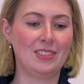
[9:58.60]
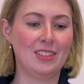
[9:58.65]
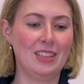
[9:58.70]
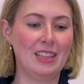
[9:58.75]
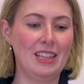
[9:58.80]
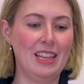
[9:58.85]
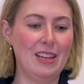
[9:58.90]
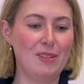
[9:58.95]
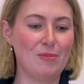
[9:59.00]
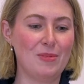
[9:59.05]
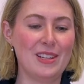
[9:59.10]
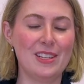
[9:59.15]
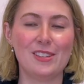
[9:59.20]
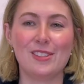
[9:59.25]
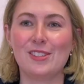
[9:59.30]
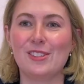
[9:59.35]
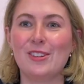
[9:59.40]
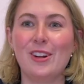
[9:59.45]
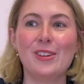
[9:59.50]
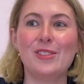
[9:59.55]
then we
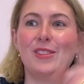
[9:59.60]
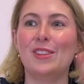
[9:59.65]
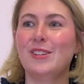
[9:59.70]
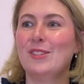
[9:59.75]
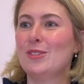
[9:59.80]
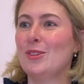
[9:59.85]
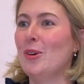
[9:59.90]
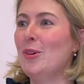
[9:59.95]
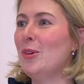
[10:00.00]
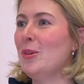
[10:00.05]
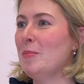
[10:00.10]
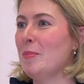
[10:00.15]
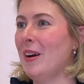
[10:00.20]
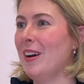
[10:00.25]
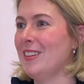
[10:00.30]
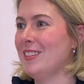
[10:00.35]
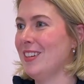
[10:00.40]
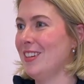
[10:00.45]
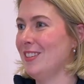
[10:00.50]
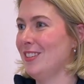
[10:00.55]
start this whole
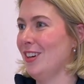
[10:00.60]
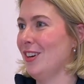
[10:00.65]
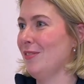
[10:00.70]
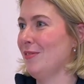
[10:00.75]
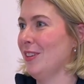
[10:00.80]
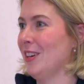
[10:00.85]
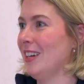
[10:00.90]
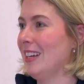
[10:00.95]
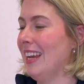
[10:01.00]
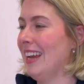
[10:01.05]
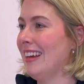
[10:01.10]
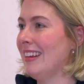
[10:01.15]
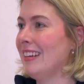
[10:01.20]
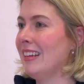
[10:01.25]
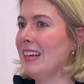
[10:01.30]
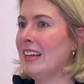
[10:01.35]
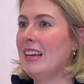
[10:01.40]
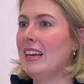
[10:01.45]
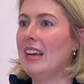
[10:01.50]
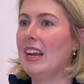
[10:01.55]
process over again.
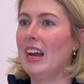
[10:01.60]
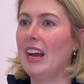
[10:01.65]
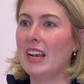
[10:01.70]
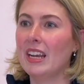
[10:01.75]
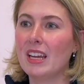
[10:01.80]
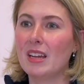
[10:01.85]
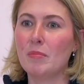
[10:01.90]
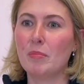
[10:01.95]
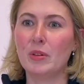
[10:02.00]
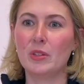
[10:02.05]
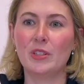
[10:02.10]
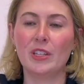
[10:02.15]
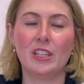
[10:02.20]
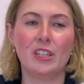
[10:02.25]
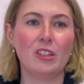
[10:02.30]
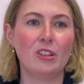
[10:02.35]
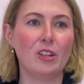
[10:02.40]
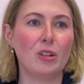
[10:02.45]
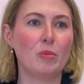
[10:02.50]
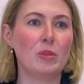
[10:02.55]
And in
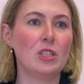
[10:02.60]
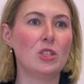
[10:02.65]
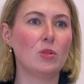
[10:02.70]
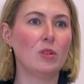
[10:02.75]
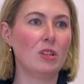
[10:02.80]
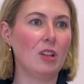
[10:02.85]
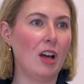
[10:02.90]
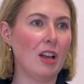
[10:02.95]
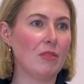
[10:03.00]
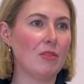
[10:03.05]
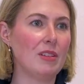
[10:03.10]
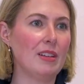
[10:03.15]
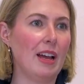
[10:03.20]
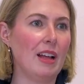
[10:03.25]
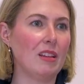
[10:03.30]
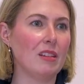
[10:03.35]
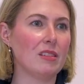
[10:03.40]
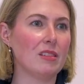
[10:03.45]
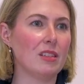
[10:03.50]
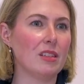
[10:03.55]
particular, we do a lot of
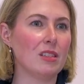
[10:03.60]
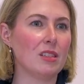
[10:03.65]
analysis